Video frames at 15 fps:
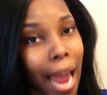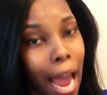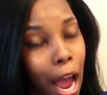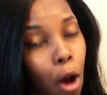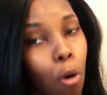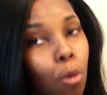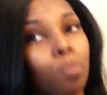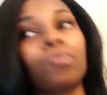
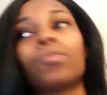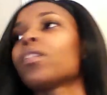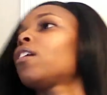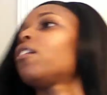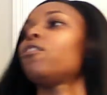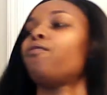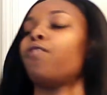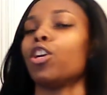out
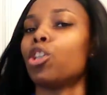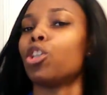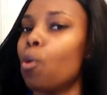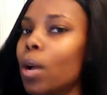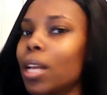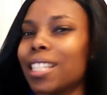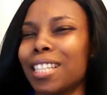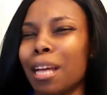for
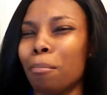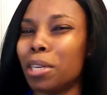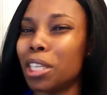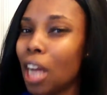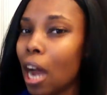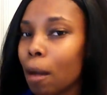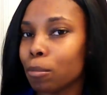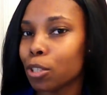doing some
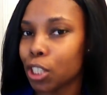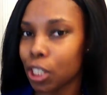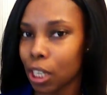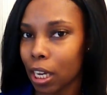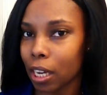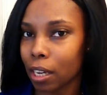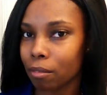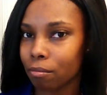dumb
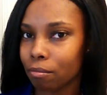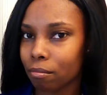shit.